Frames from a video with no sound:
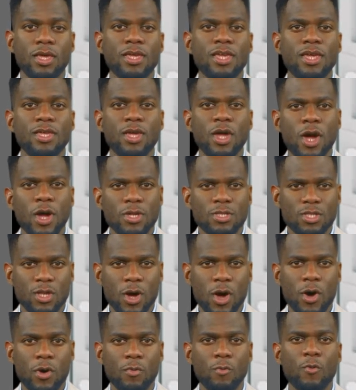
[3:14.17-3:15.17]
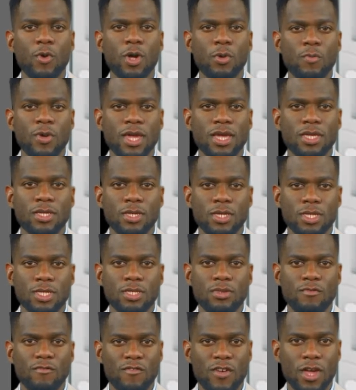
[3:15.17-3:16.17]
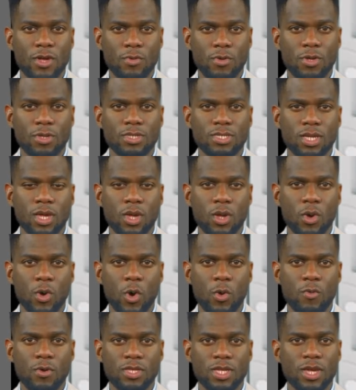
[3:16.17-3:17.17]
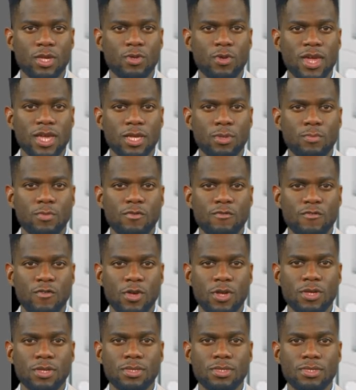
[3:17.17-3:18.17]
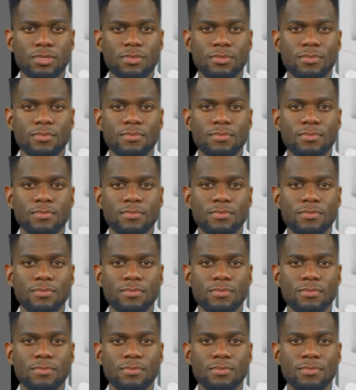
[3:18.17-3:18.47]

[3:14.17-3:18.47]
can cause hardware recognition failures or degraded performance.